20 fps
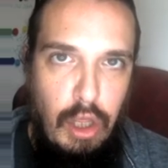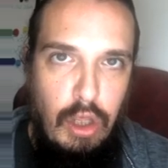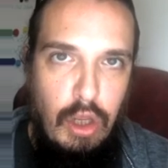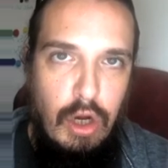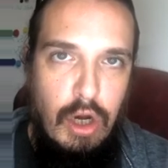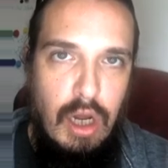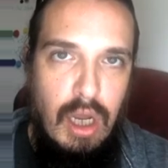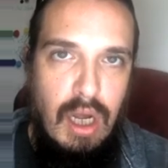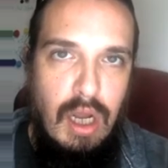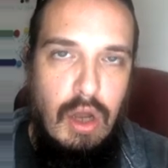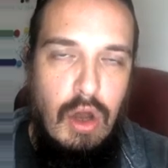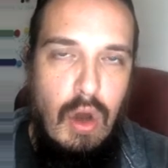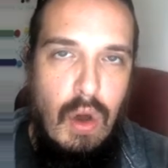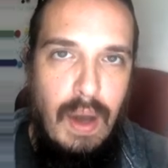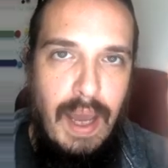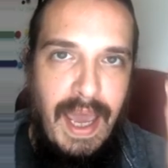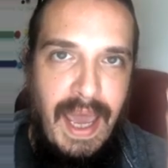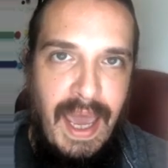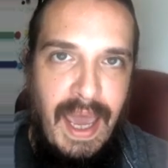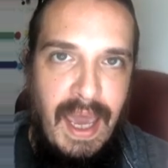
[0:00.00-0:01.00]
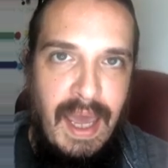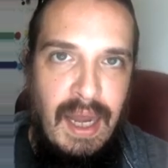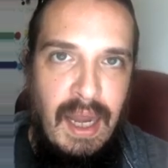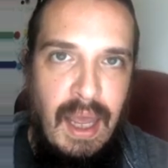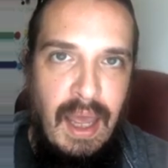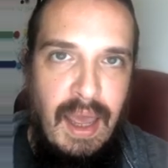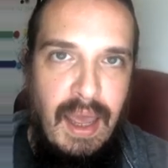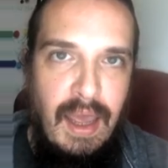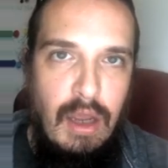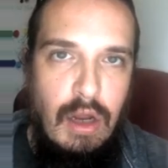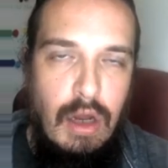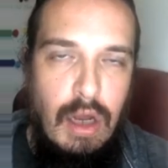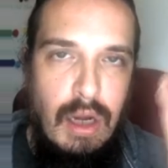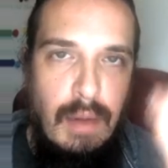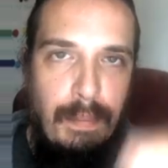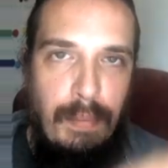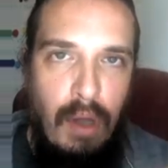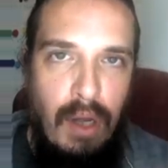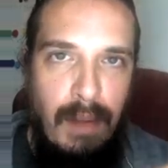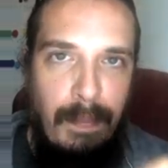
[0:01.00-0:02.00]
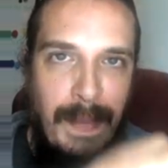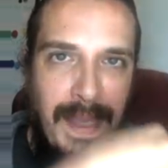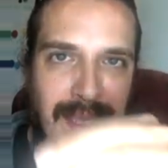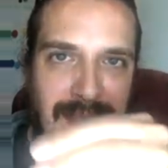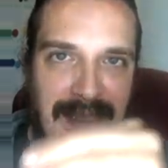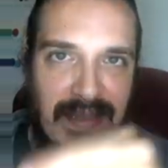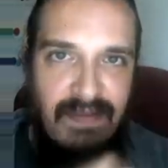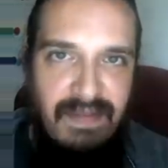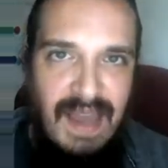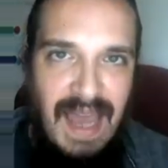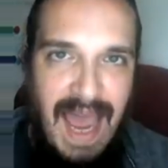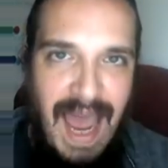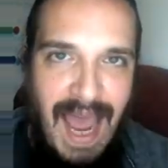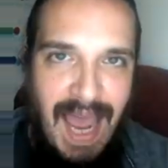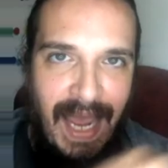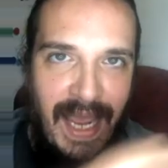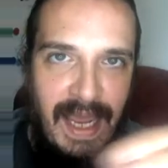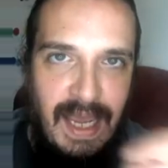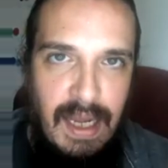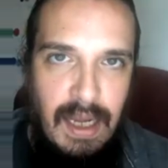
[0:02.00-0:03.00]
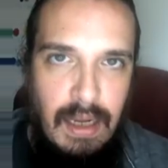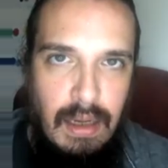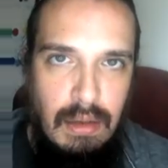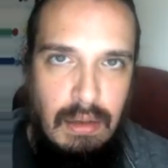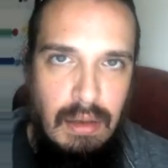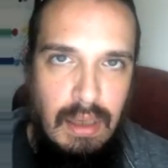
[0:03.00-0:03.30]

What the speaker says: you're going to go ahead and you're going to put a piece of cotton